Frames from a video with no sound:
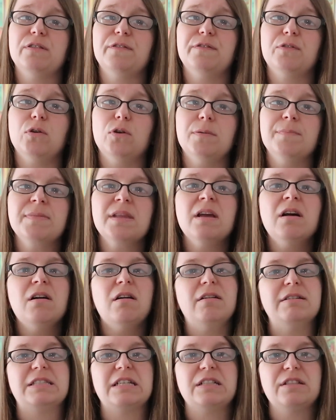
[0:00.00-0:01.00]
for
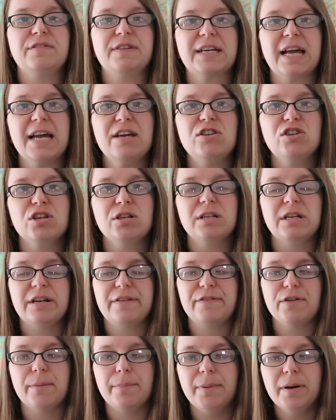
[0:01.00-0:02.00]
identification and
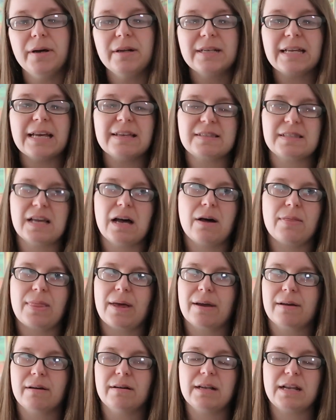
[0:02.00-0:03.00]
if your bird gets out,
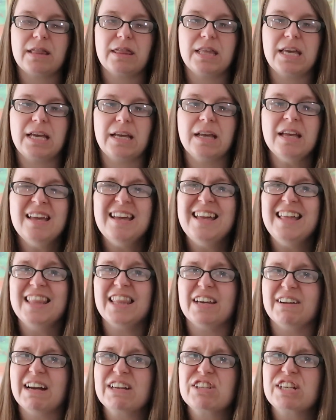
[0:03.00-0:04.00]
that kind of thing,
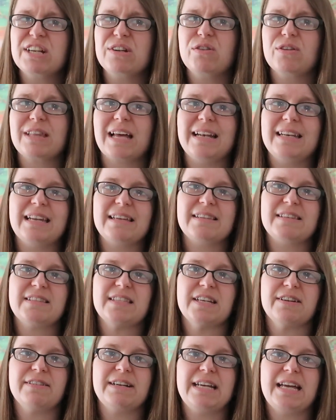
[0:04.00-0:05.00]
they're actually not that
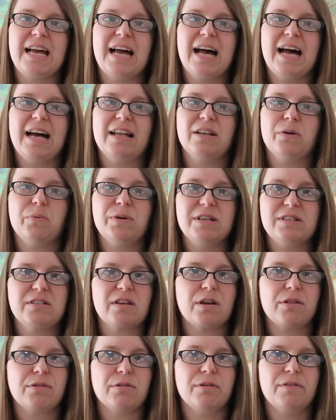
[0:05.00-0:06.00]
necessary, and I wanted to
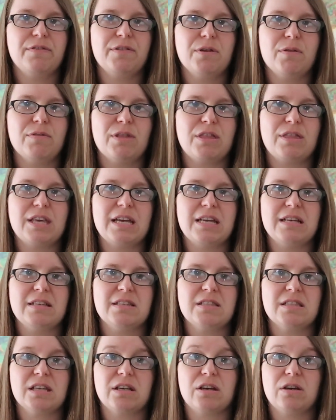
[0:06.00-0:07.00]
go through a few of the
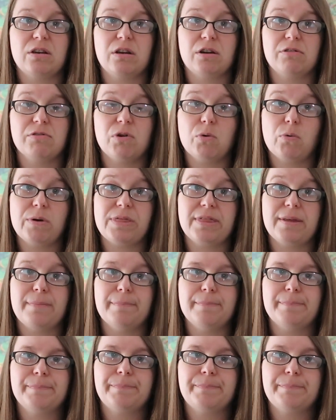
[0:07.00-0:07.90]
things that can go wrong with them.